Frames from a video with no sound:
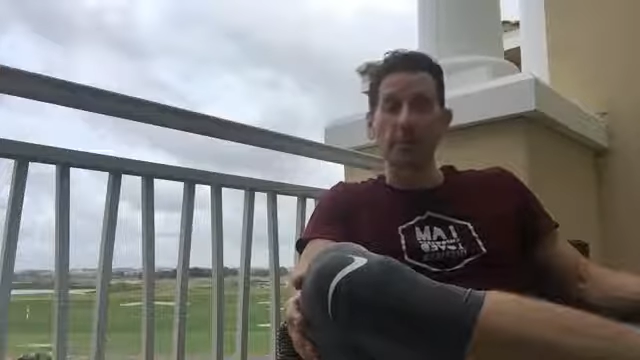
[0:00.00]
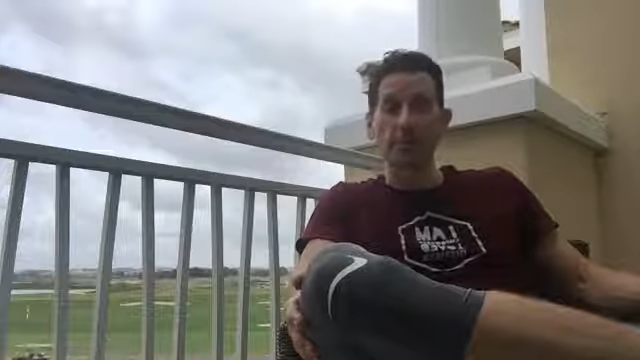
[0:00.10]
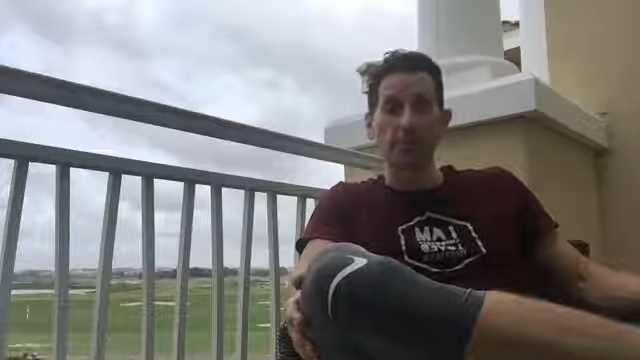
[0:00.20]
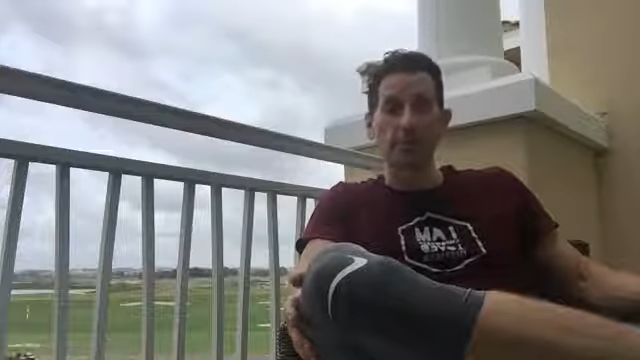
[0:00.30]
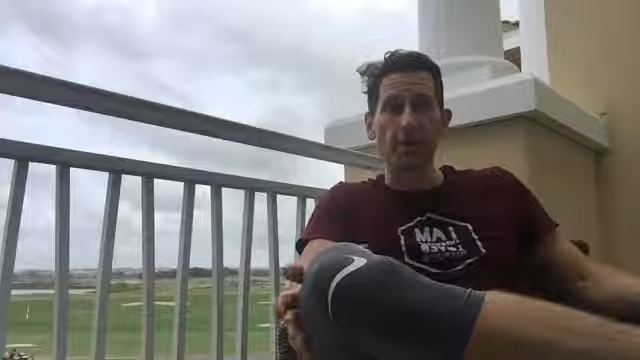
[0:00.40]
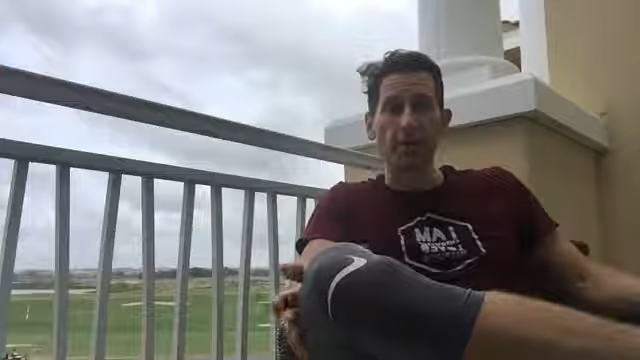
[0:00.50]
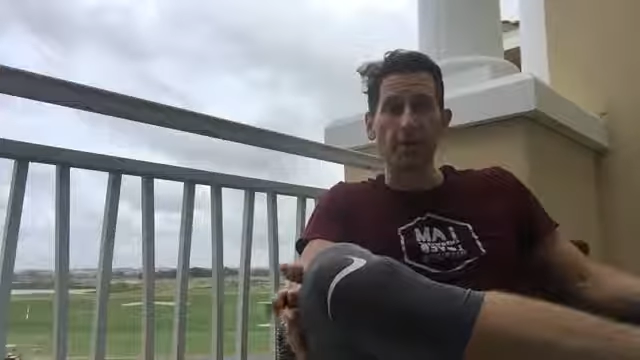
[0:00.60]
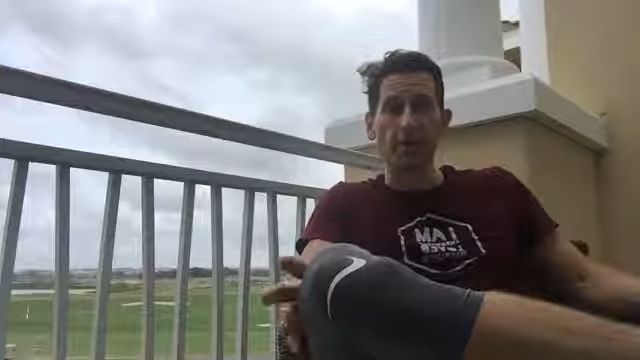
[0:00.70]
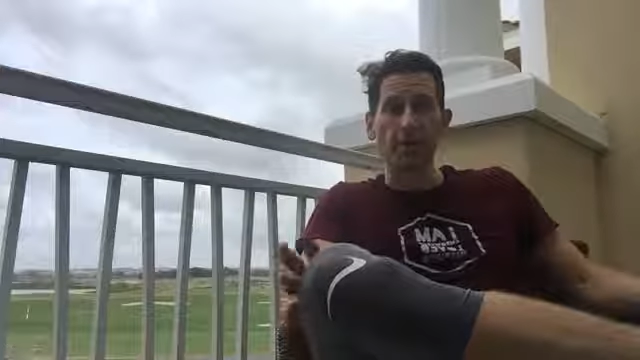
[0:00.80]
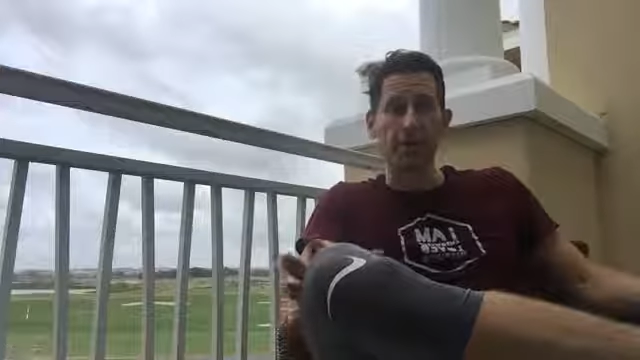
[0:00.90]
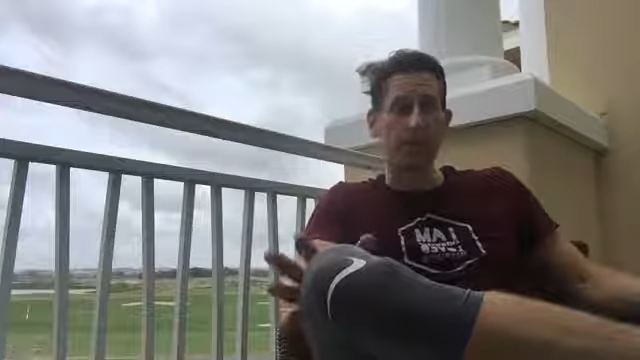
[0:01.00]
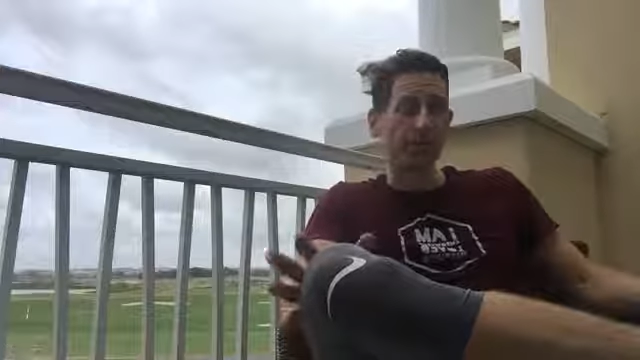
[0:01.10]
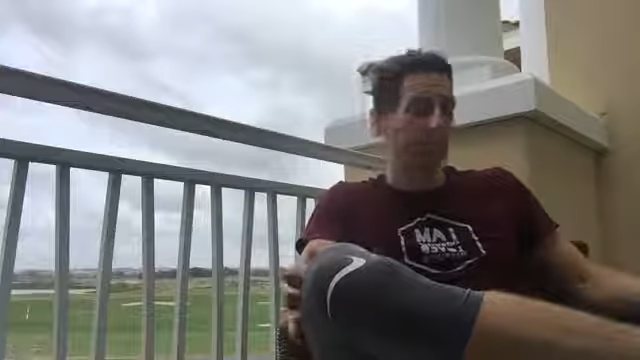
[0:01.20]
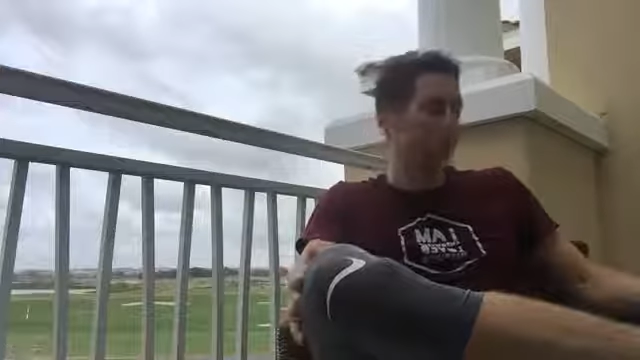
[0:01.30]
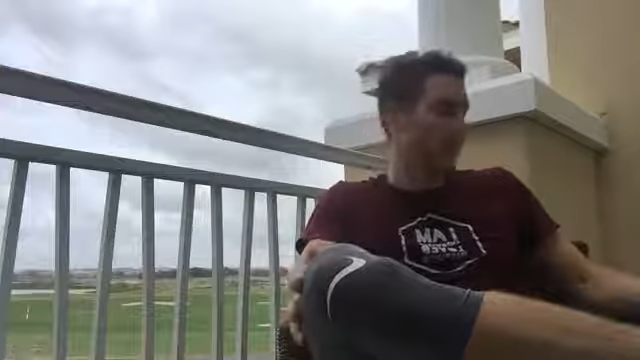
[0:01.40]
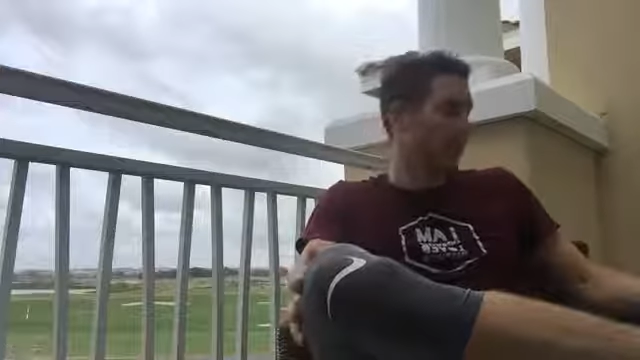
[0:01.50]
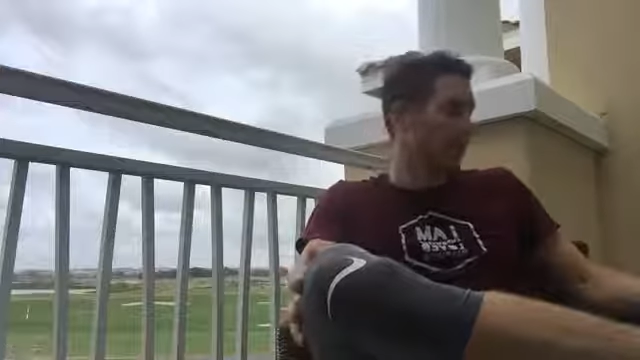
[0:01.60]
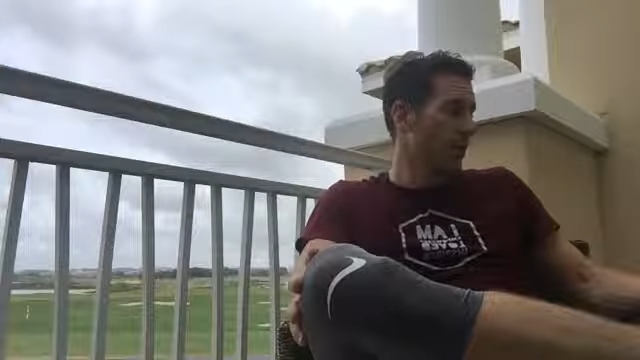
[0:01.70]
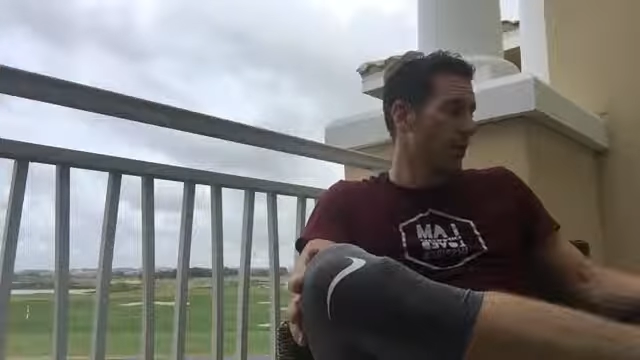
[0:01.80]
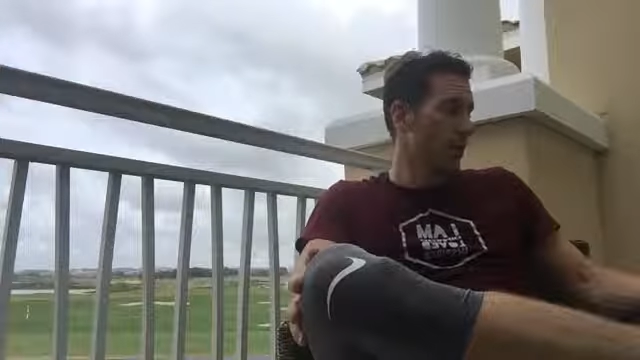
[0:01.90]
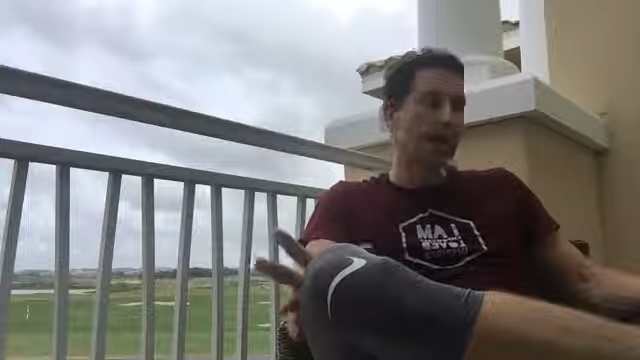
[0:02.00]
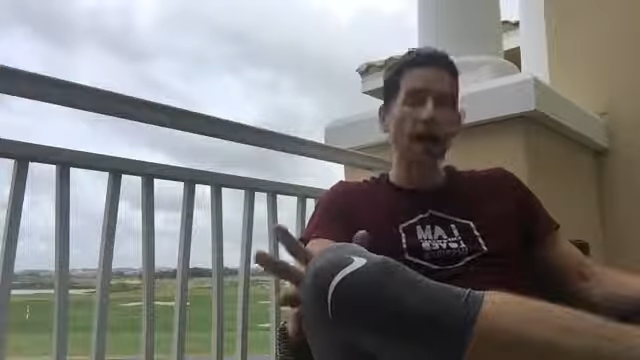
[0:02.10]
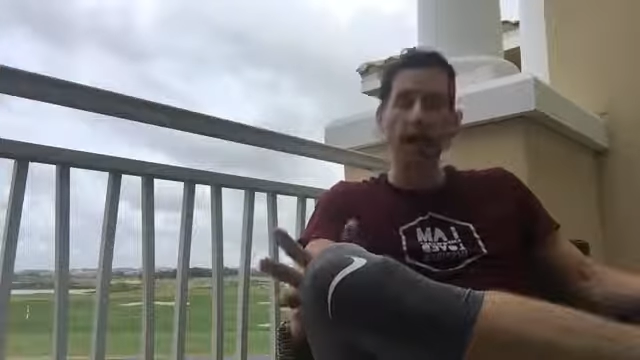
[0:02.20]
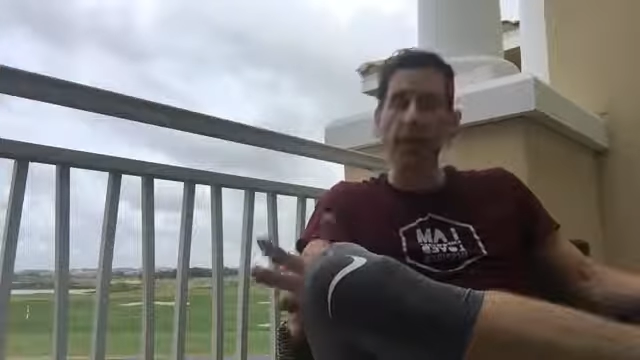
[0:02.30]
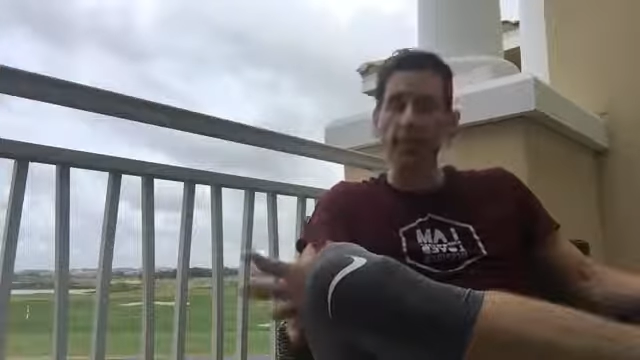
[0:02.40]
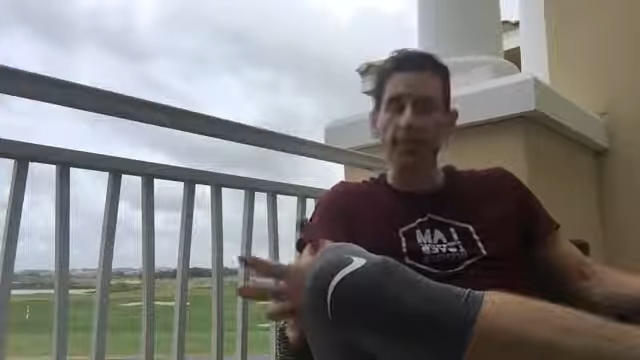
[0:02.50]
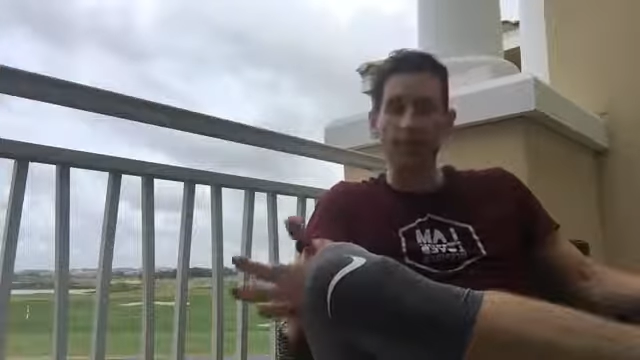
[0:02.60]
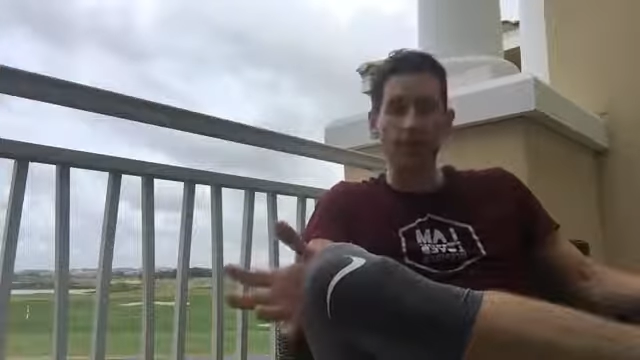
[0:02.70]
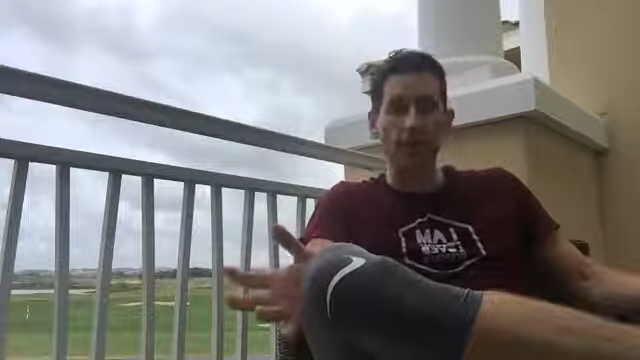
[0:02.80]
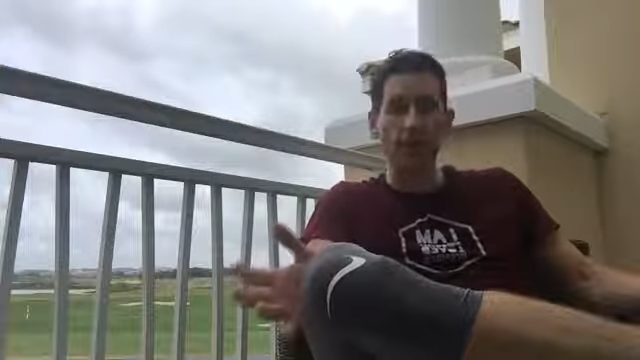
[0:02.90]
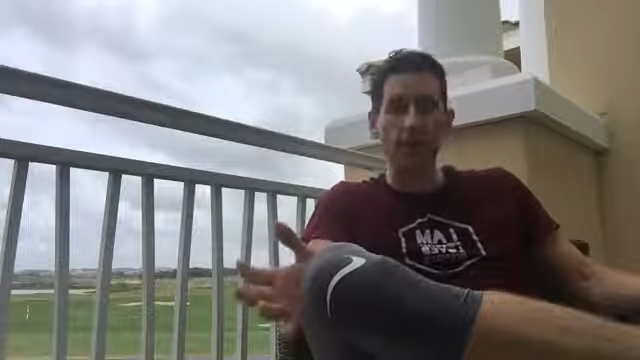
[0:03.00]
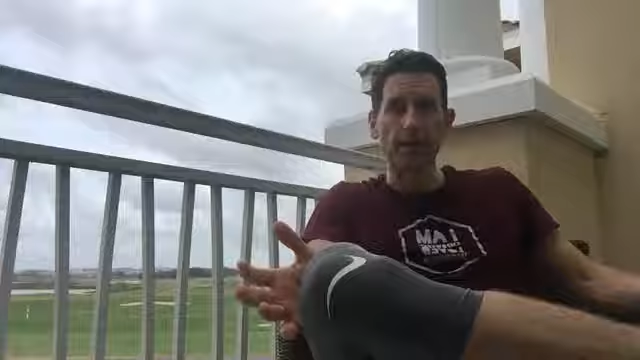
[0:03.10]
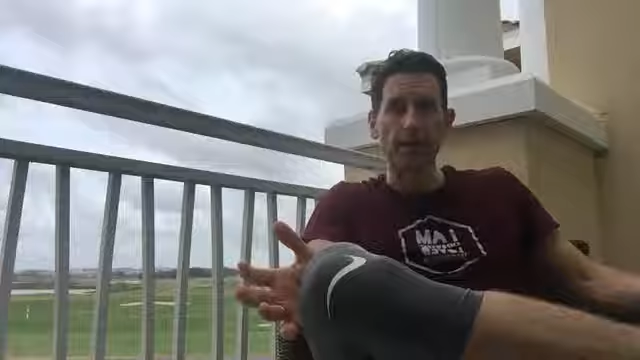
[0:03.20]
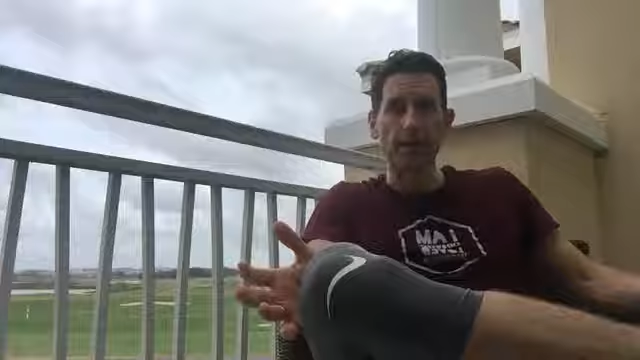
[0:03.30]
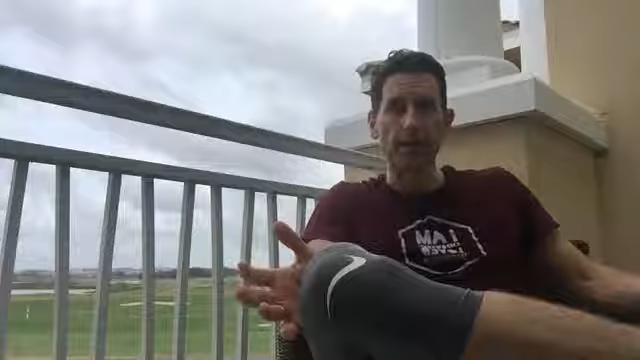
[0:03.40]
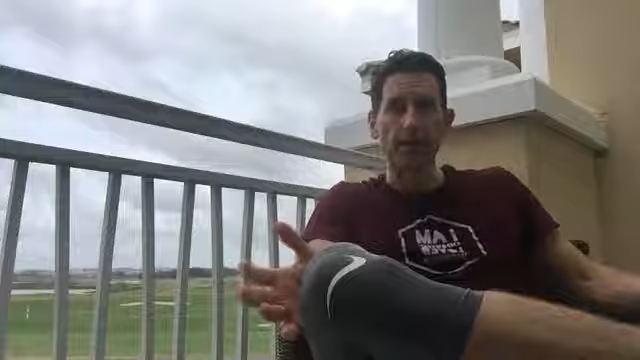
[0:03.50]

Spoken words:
note for my Florida friends. What the hell are these love bugs?